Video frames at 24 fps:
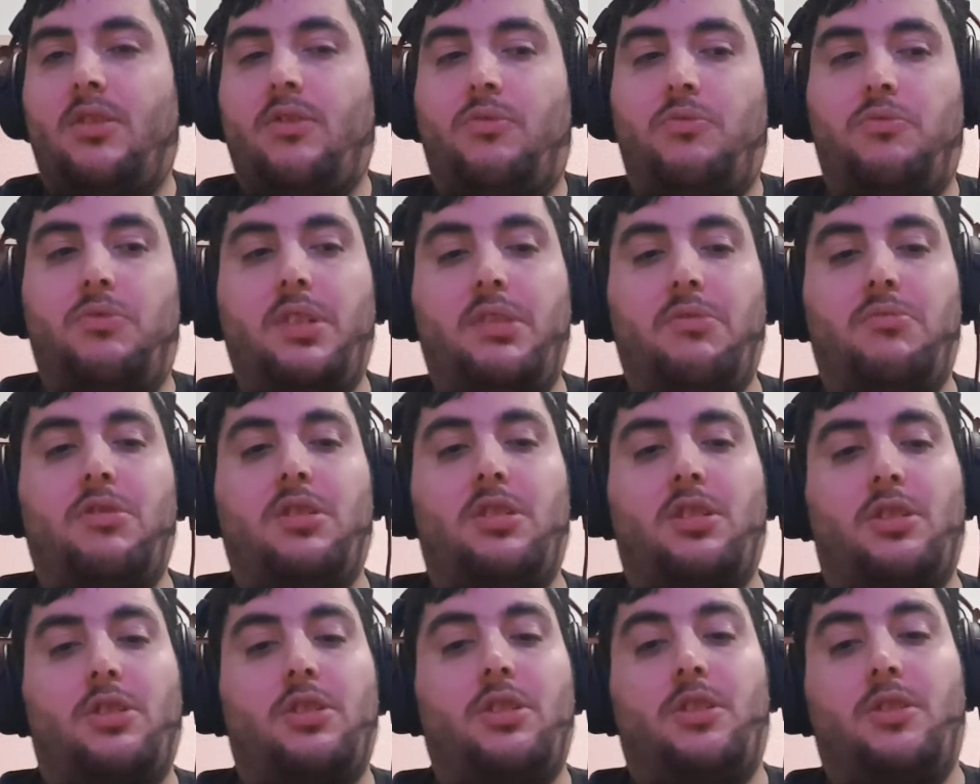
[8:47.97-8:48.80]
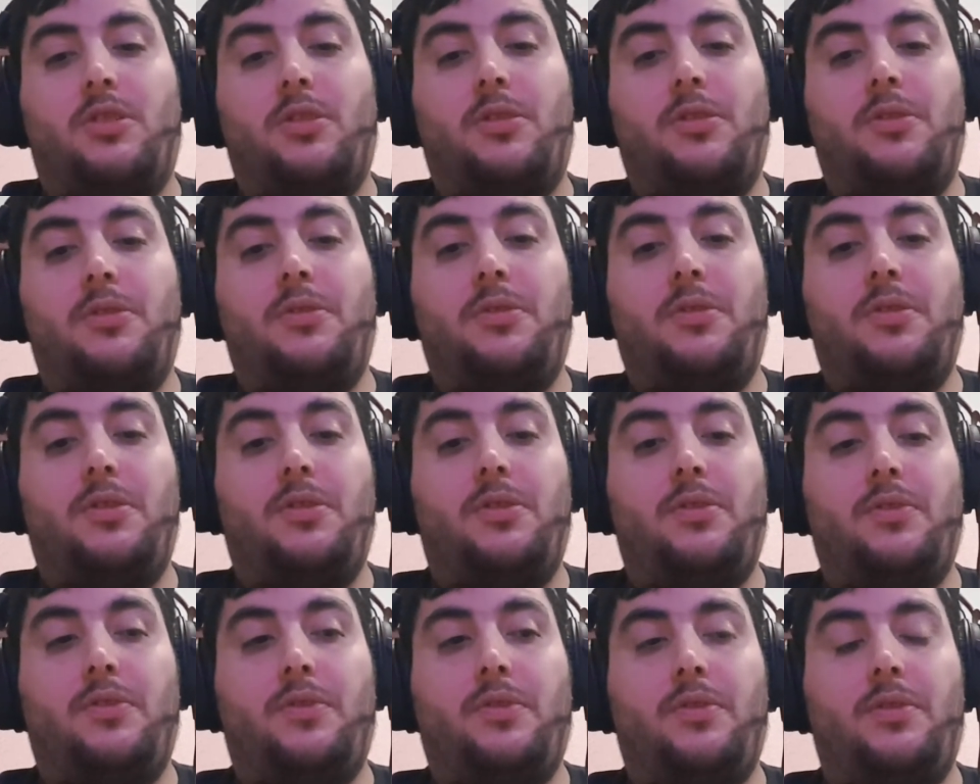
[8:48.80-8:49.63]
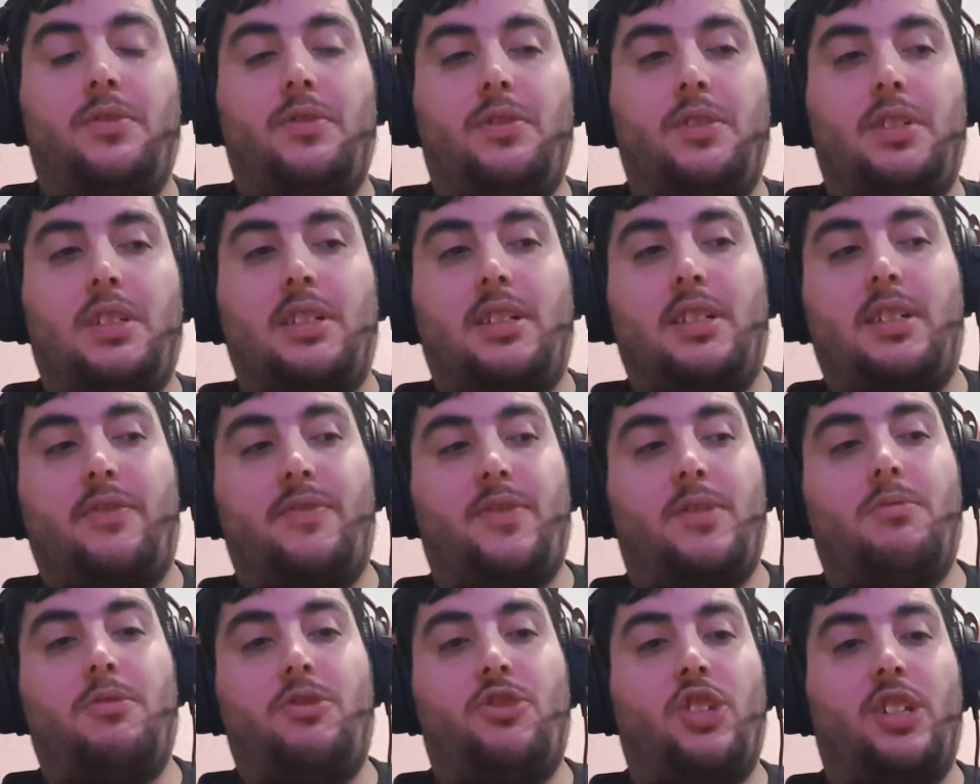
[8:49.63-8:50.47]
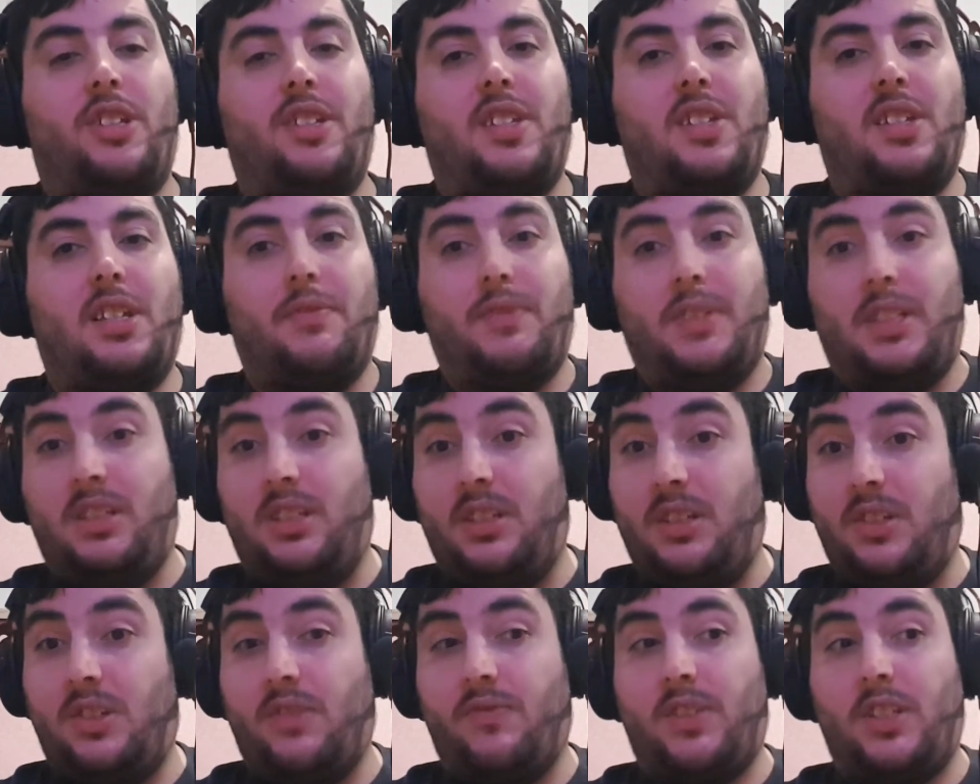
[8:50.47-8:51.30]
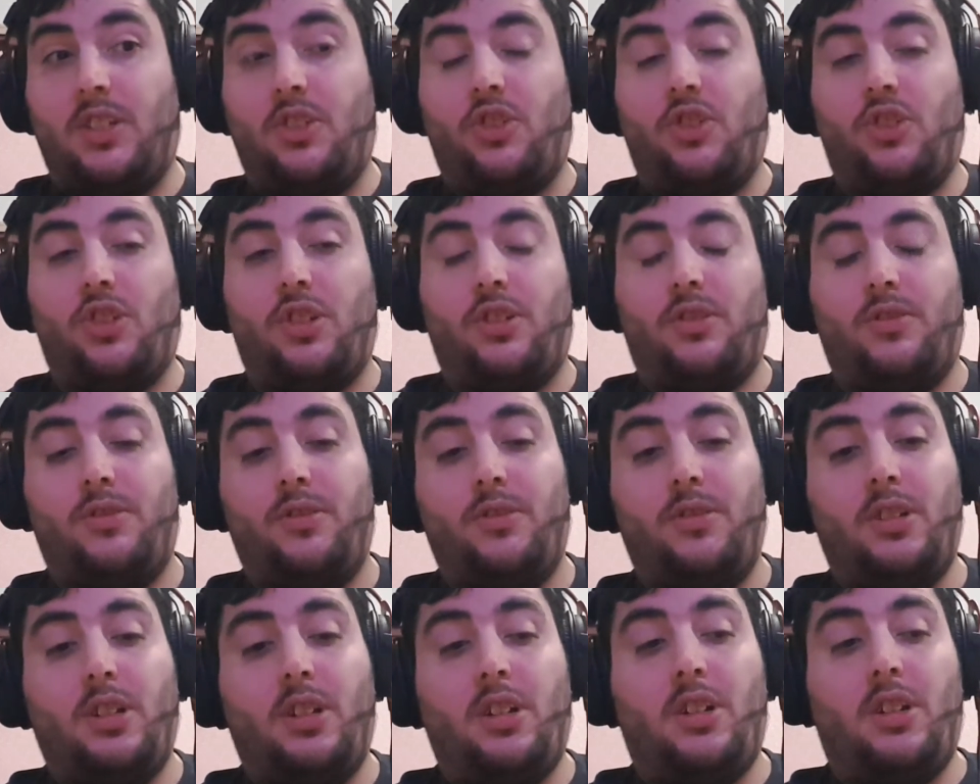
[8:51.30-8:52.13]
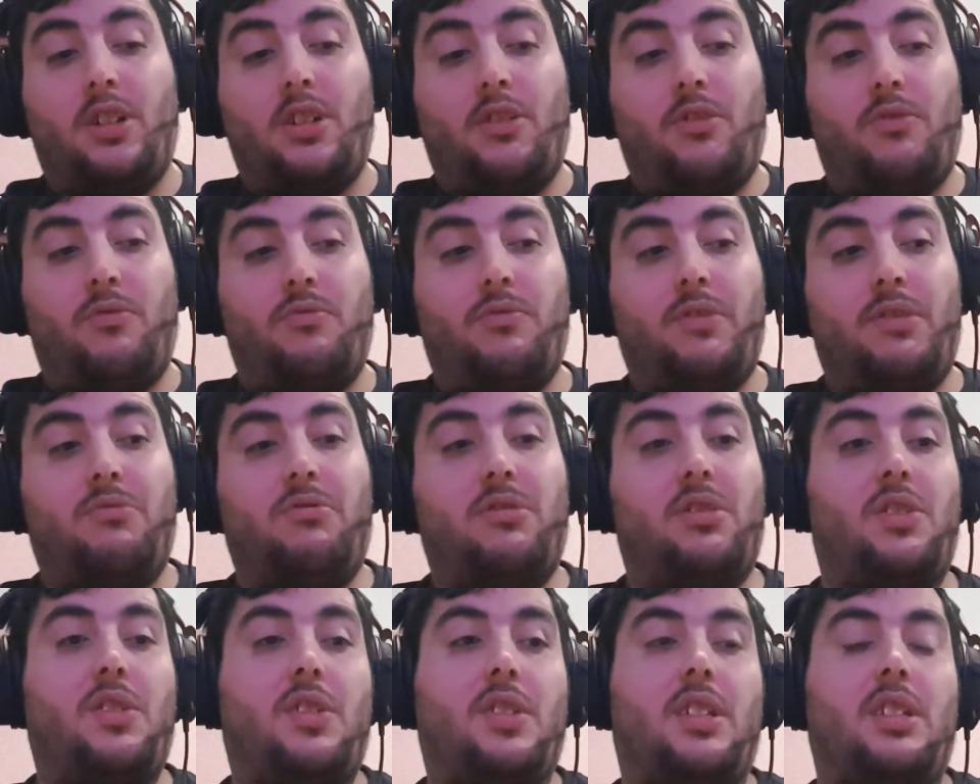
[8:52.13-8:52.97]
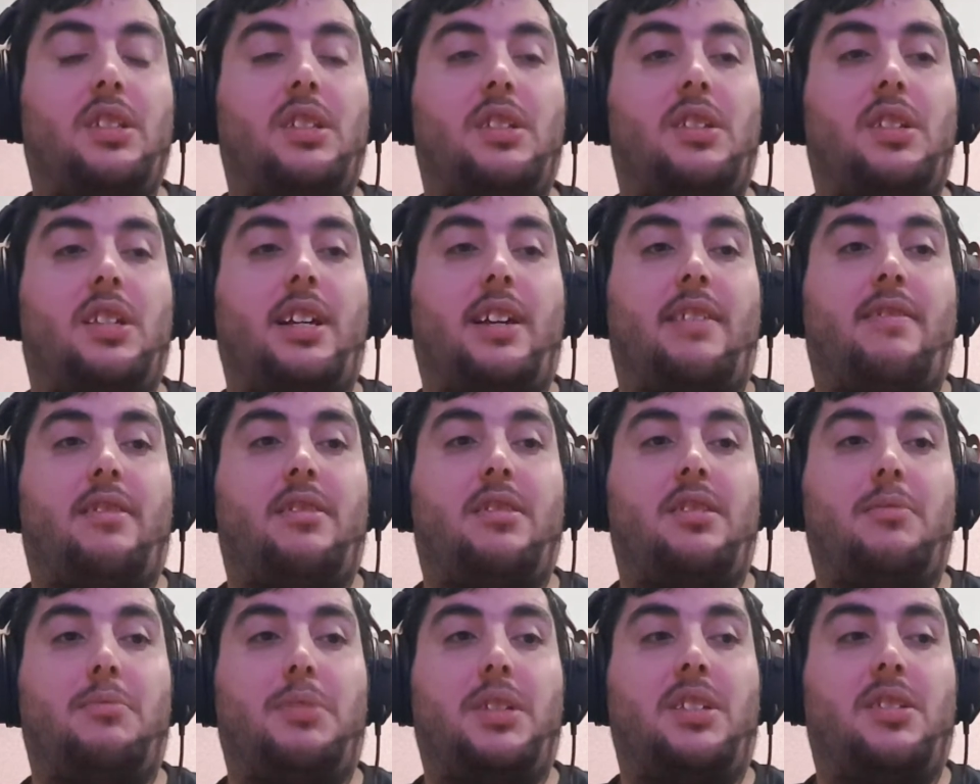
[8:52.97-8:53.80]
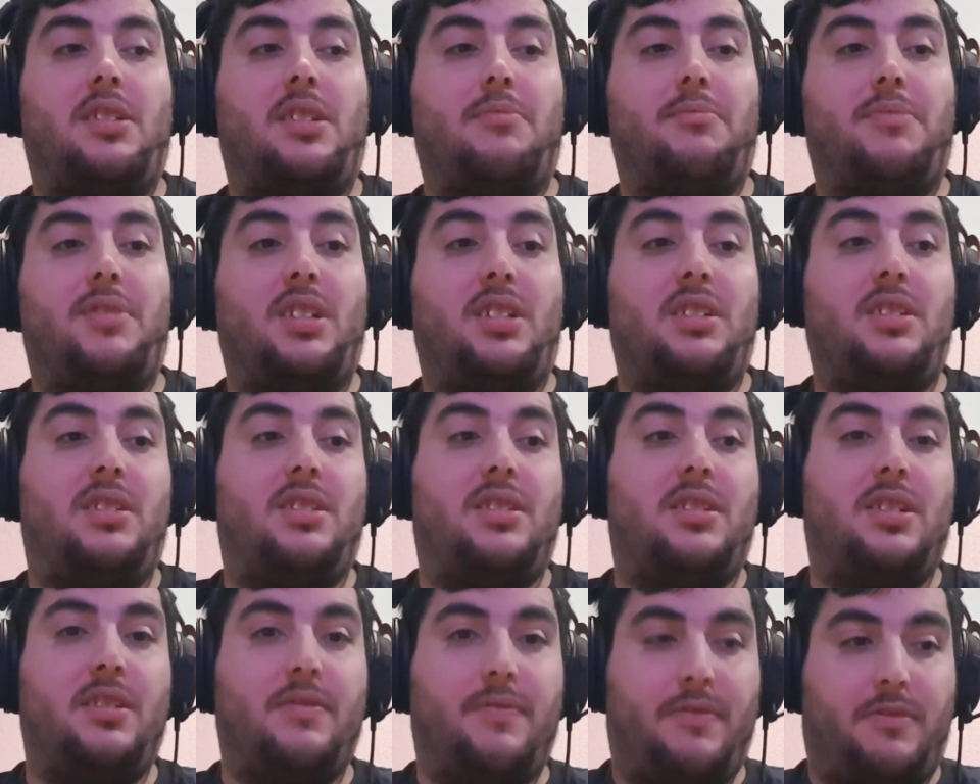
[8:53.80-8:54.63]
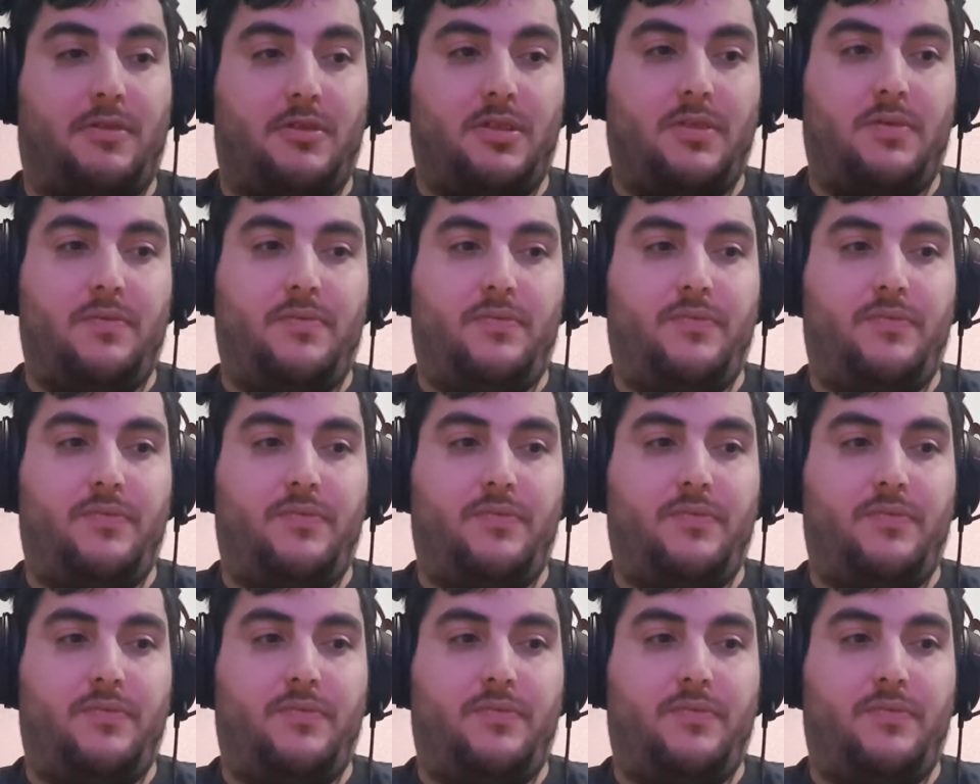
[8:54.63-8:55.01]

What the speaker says: We want to know that after watching 7 years of this show, we want to see this character be something different.